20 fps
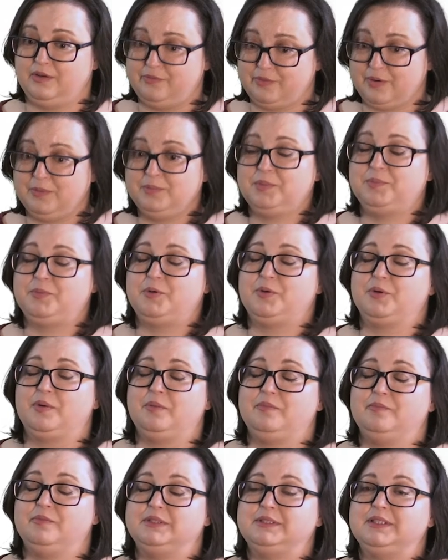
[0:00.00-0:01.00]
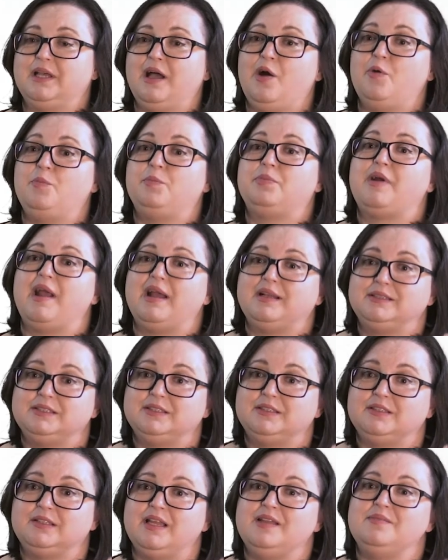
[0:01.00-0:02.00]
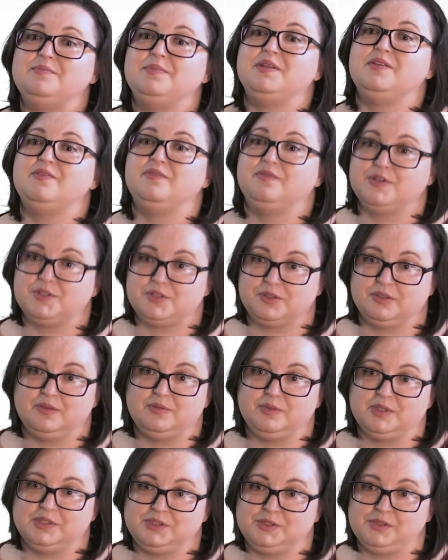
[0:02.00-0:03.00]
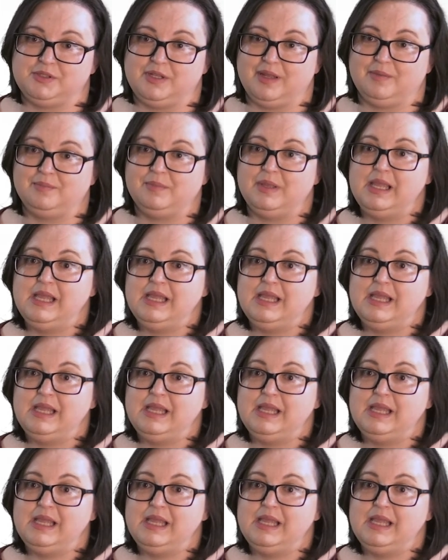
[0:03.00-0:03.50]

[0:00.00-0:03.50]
from the program was how practical and beneficial it was to them.